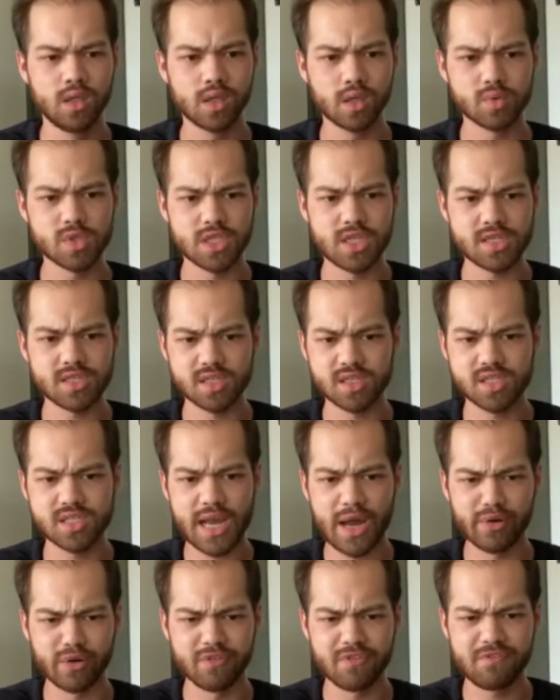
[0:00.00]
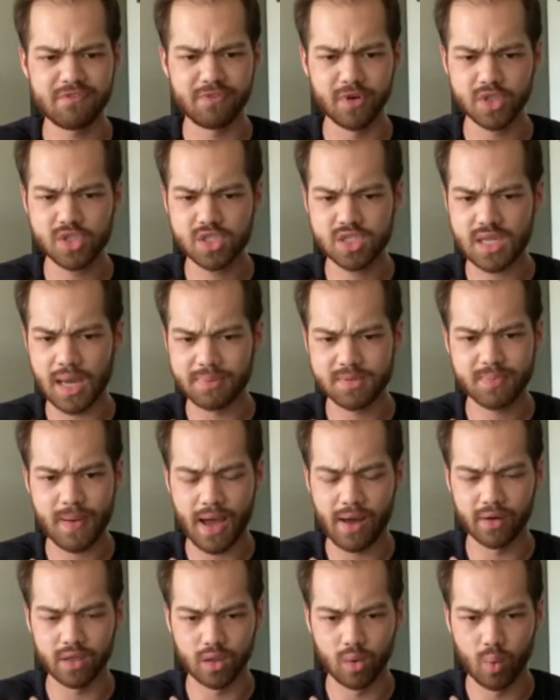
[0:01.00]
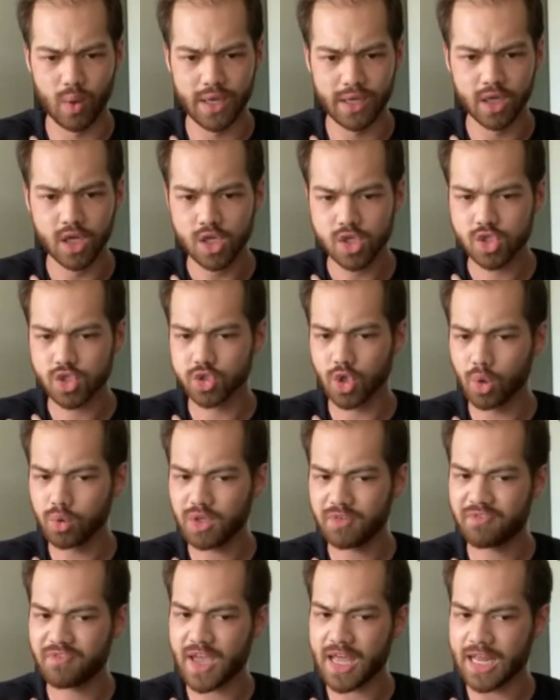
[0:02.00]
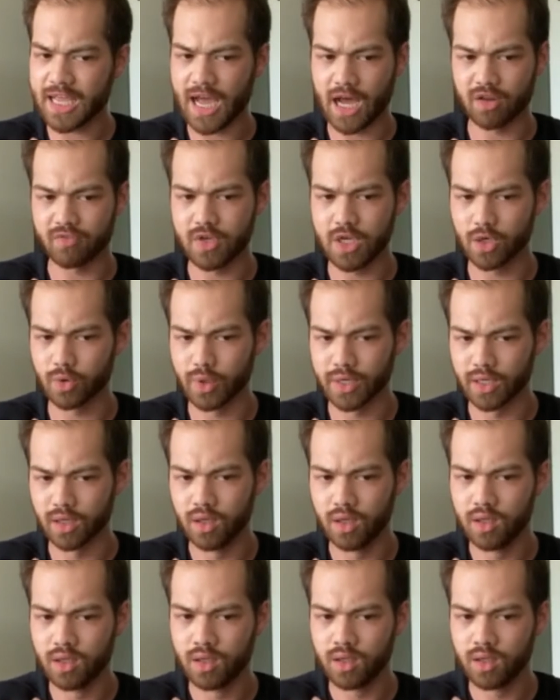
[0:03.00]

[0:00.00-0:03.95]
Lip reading: There was a distant sound of footsteps pounding away, slowly fading out of hearing.